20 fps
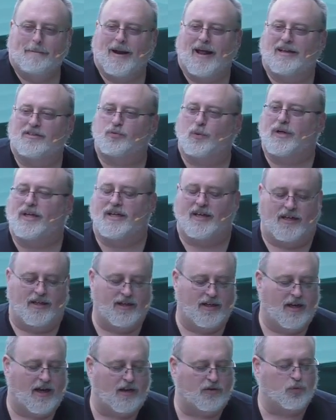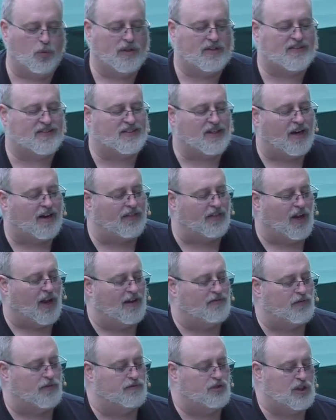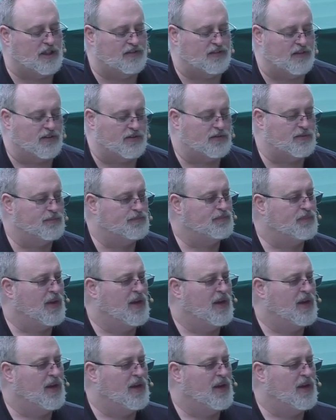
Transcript: But as we, uh, as we study the life of Jesus,